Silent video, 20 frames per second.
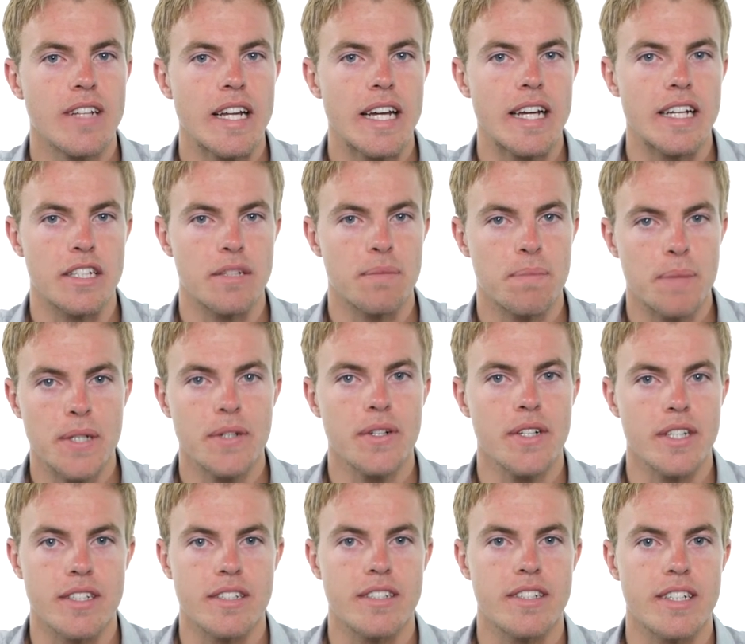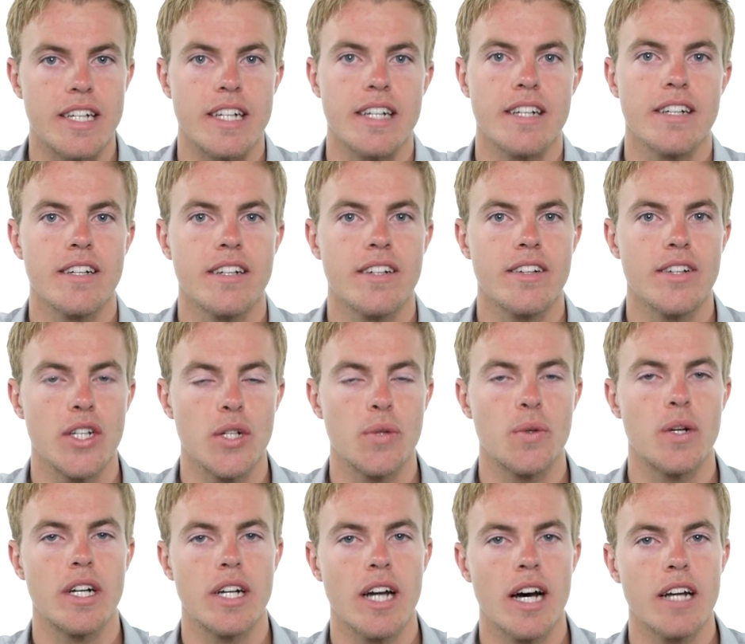experiencing, you
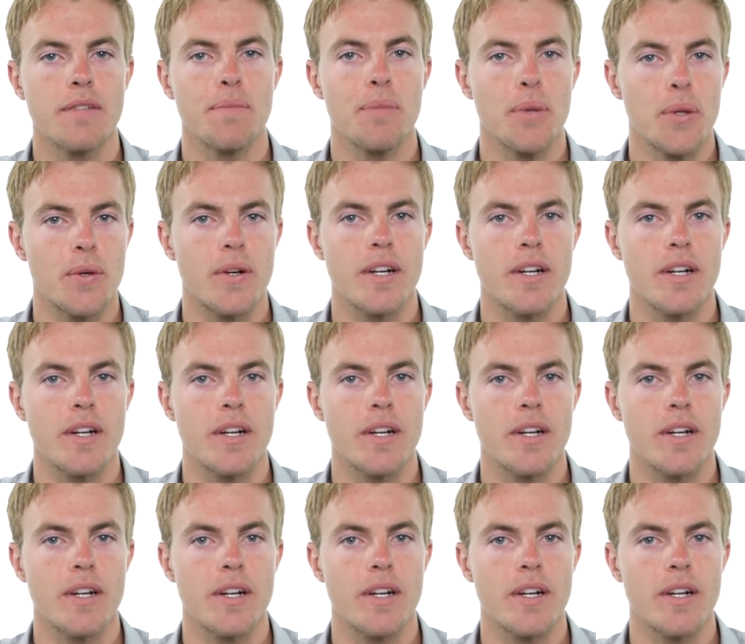are not pure